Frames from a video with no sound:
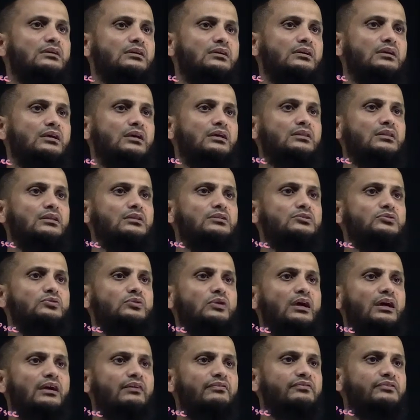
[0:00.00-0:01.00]
and then you
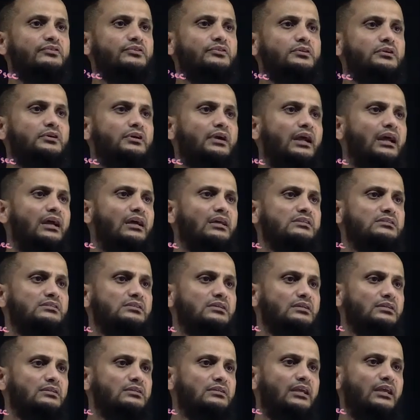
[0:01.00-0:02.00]
have
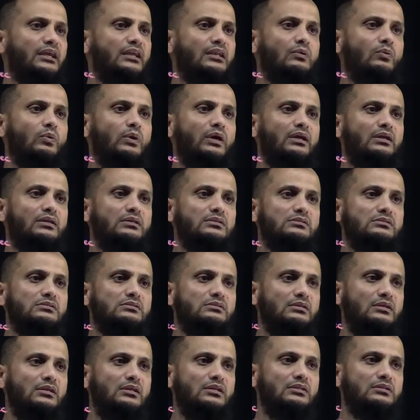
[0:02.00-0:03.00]
transit gateways
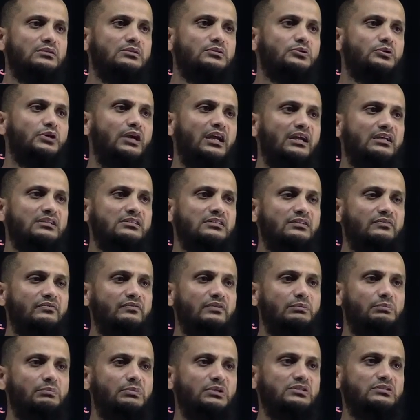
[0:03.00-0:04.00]
in transit
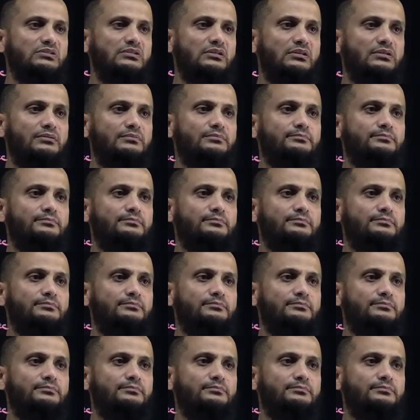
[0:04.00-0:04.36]
VPC.